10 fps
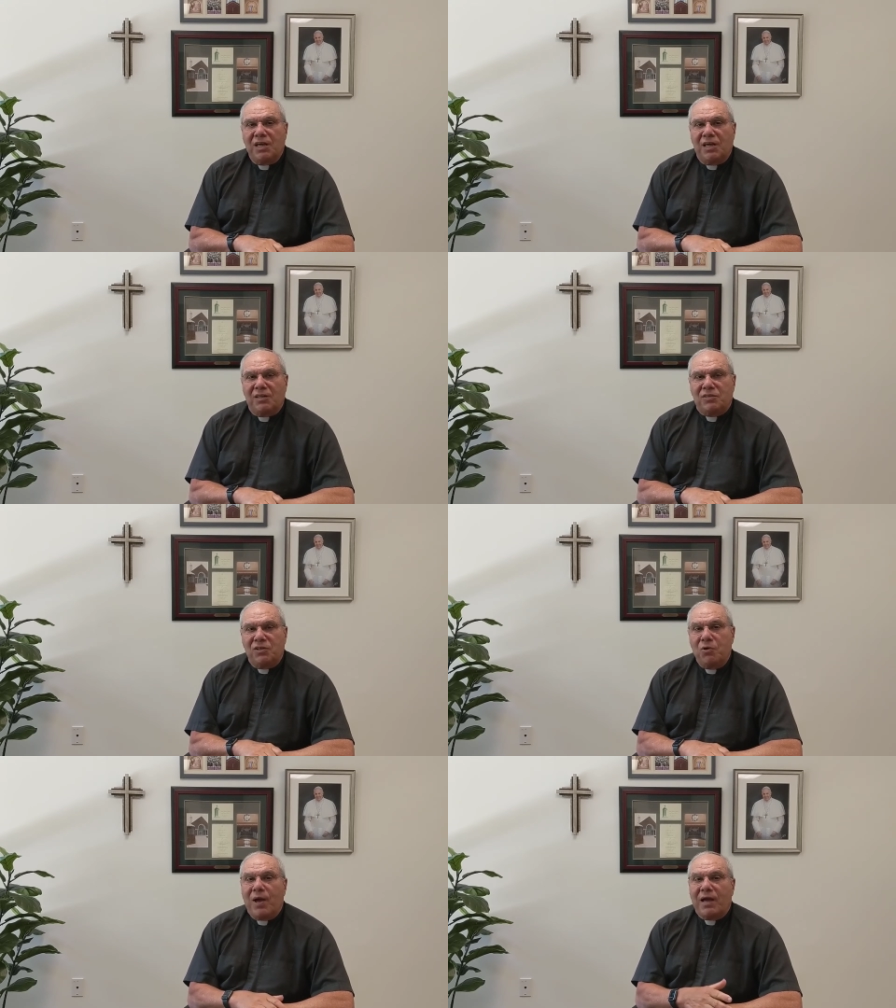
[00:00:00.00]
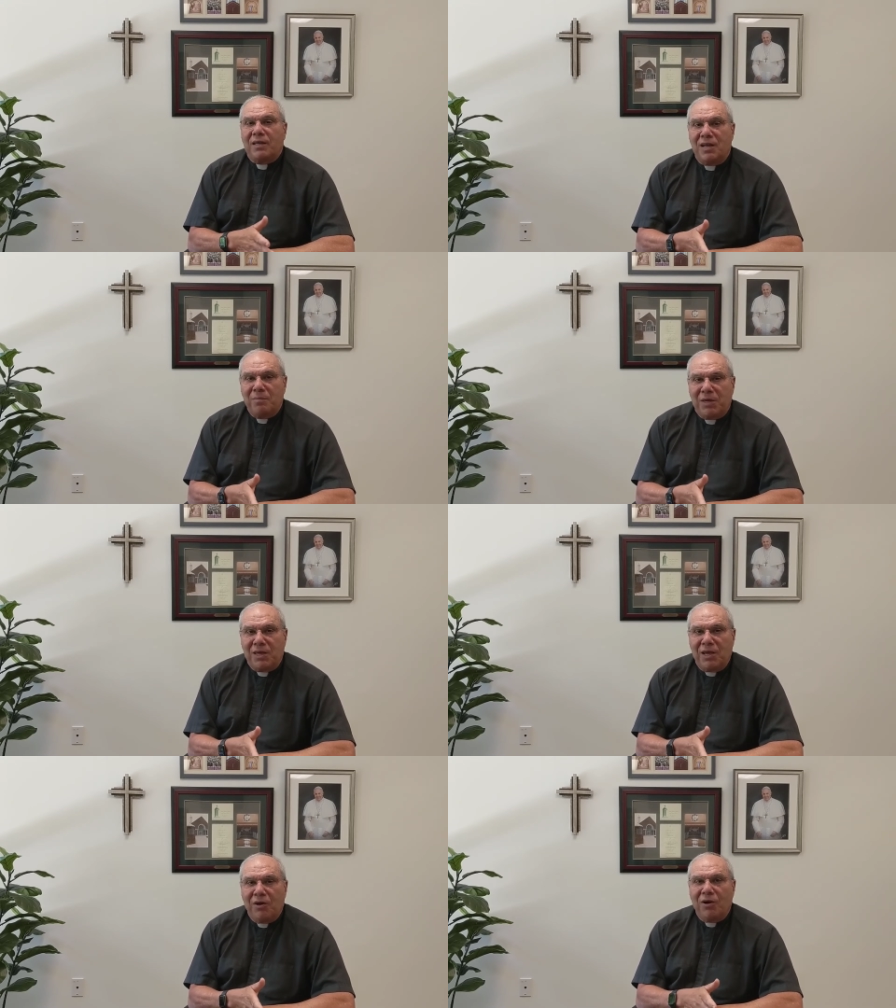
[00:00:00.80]
It's a new academic
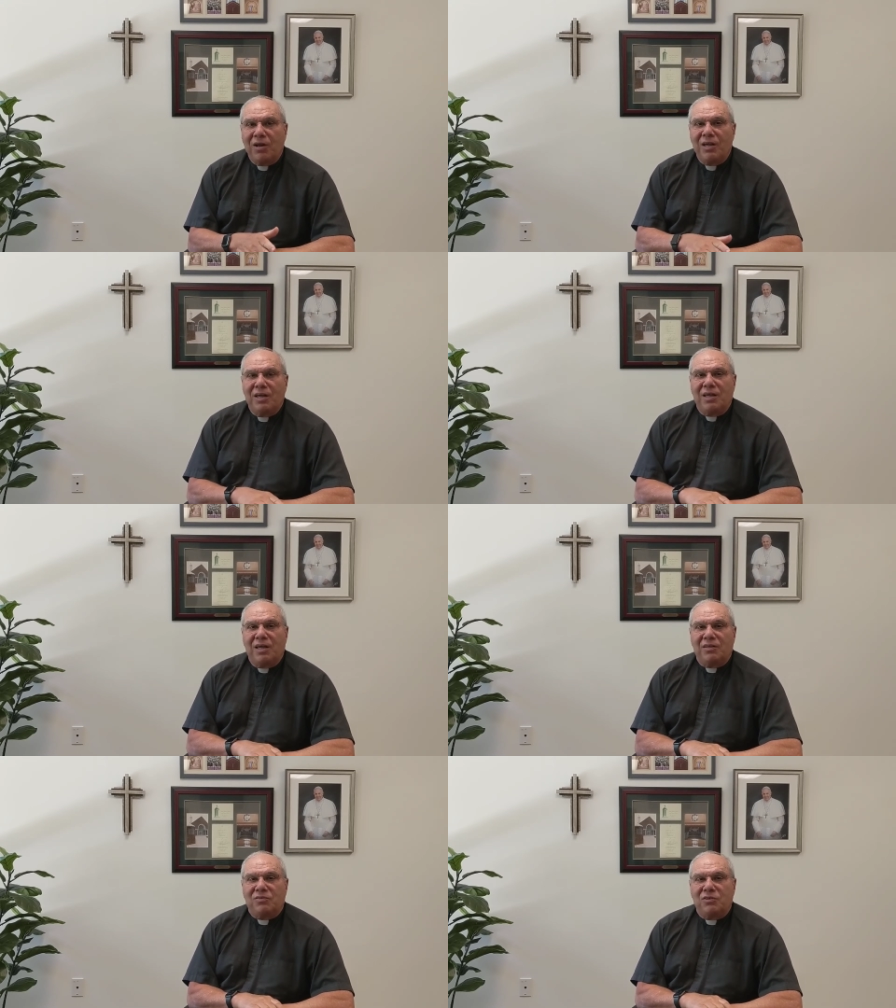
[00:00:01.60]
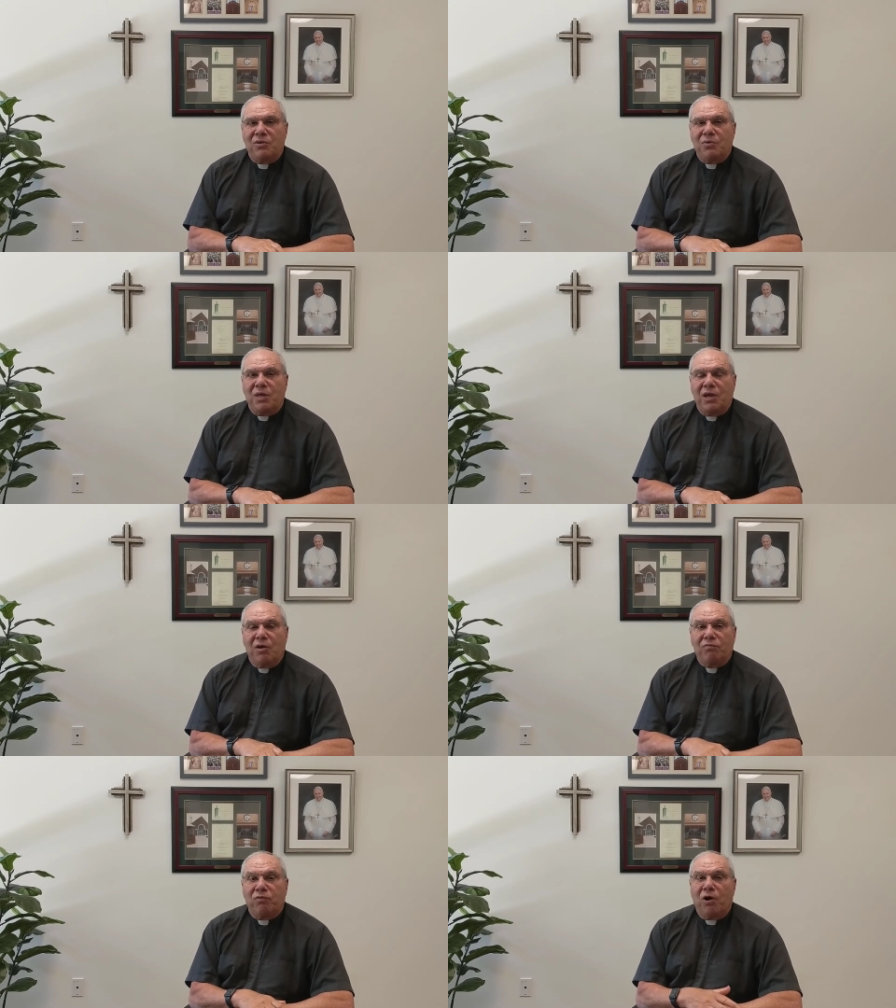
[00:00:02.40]
year. It's a new
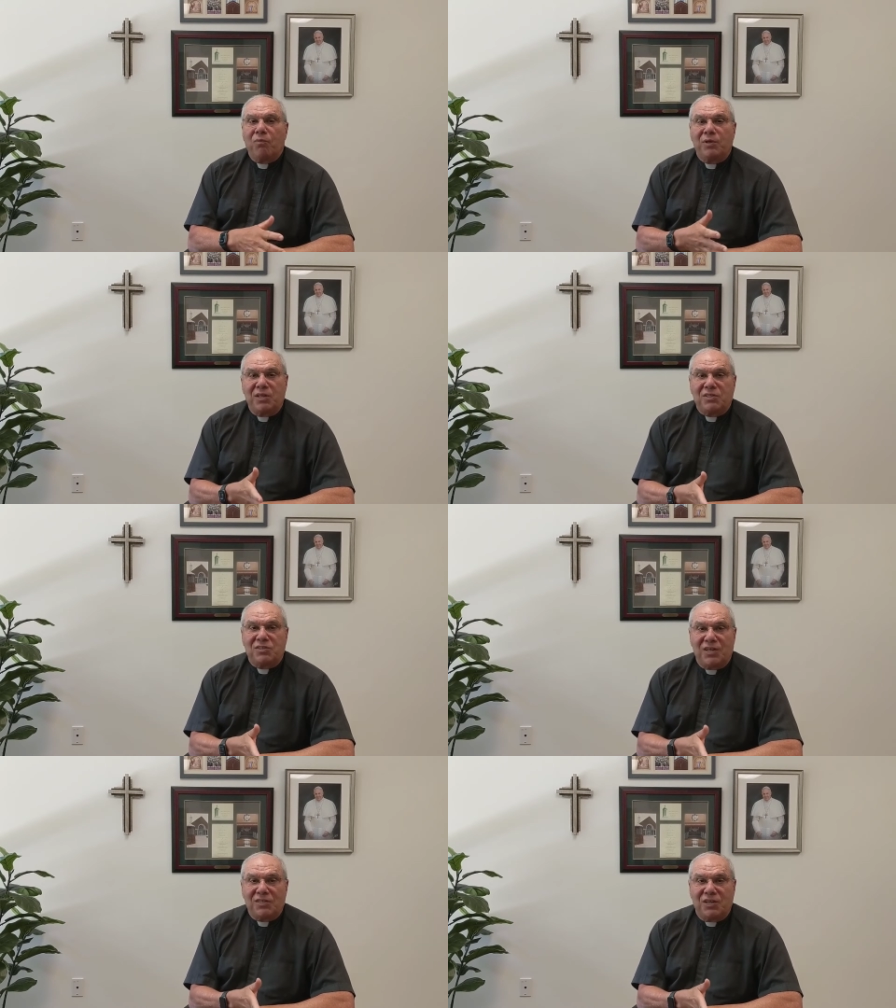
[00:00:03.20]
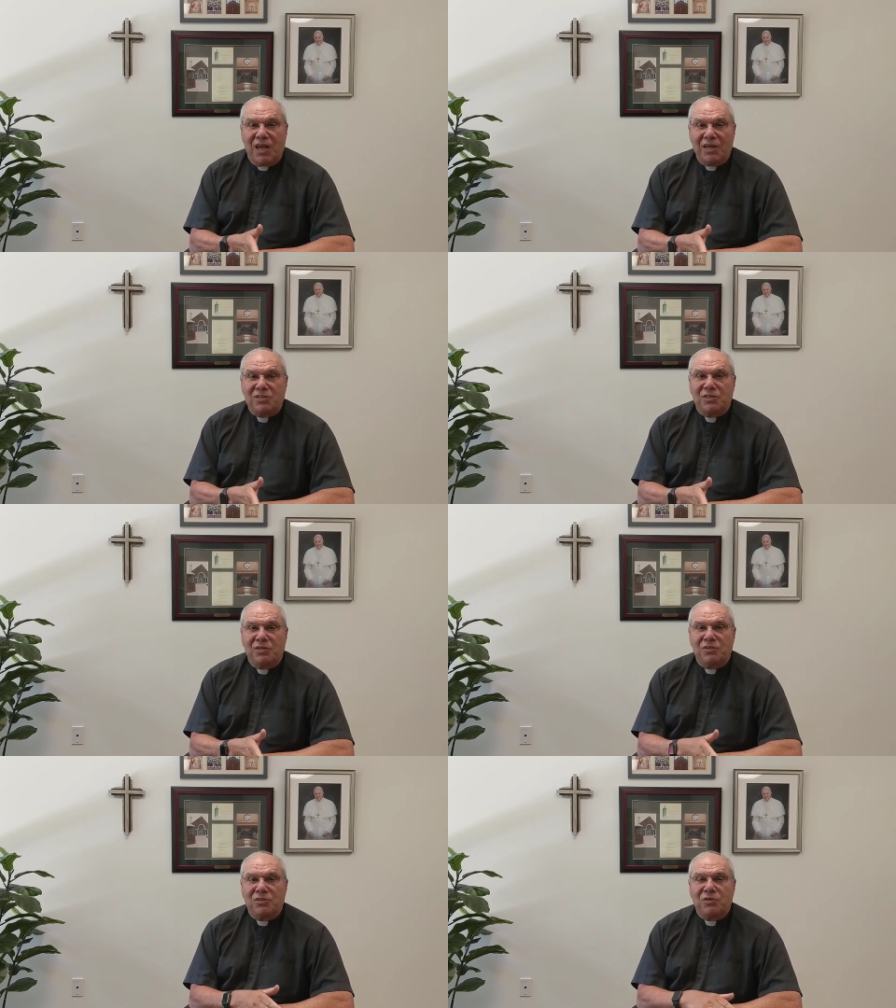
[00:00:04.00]
year for our religious
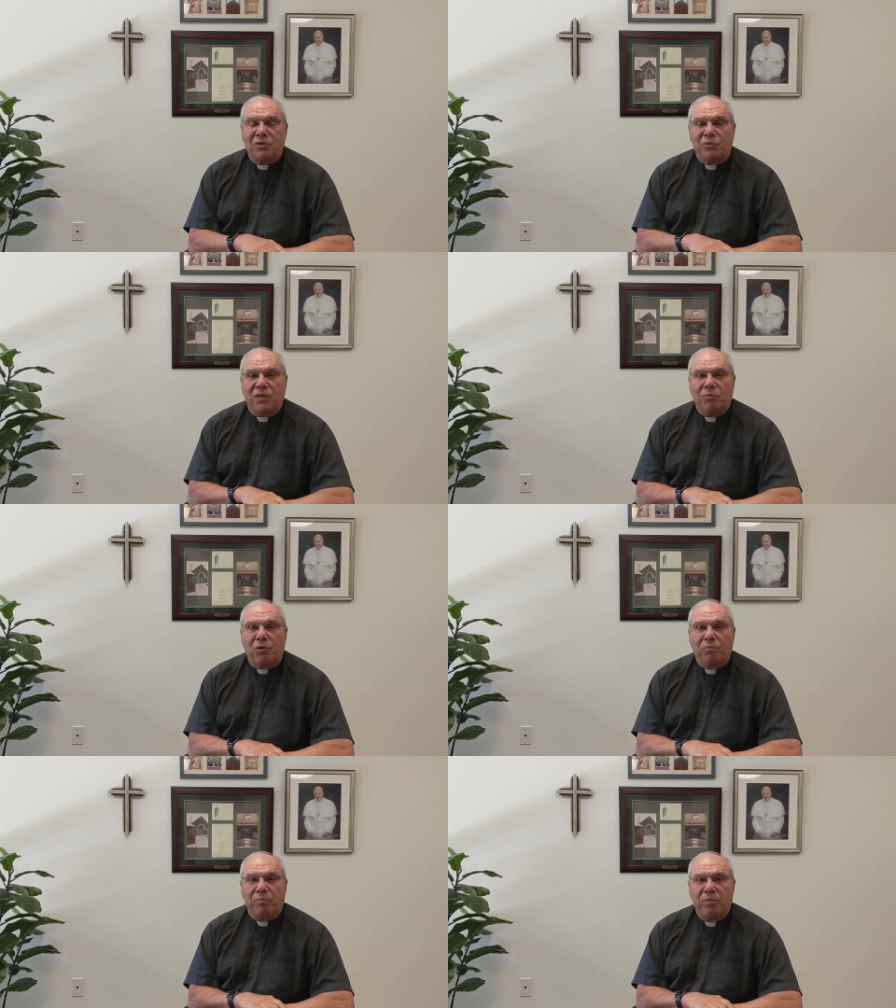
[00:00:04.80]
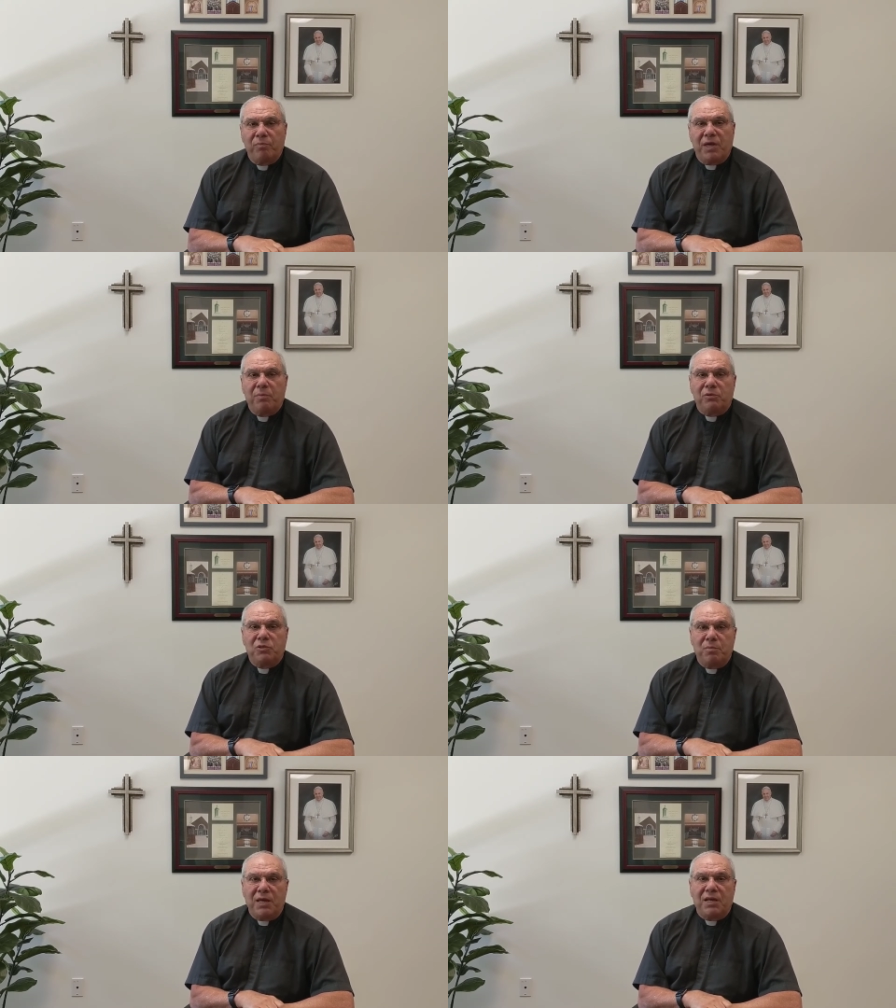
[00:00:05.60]
education, too, that we'll be able
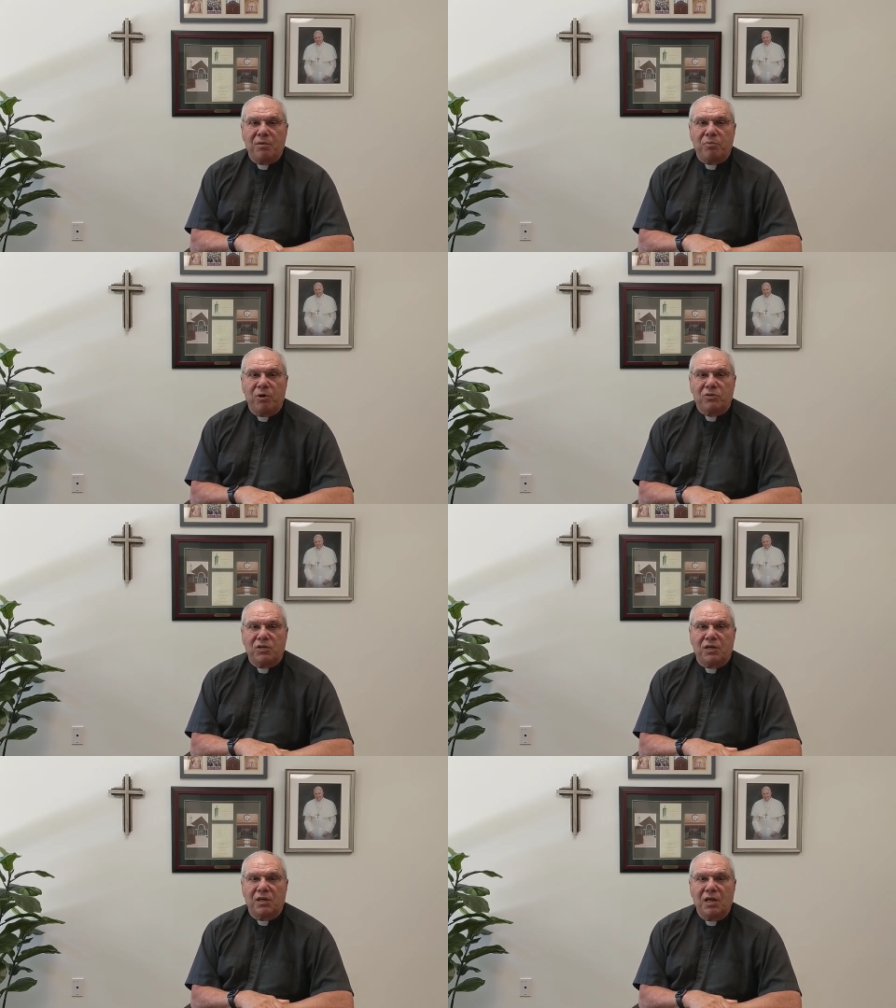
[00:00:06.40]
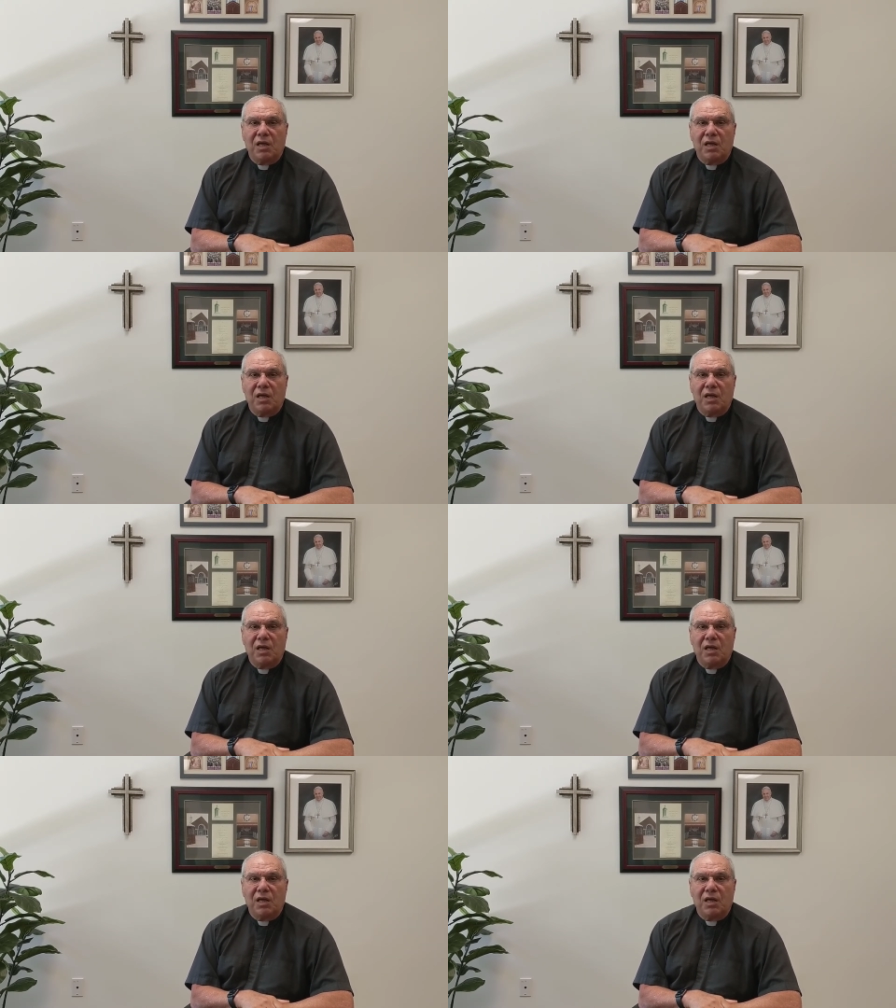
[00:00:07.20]
to meet in person.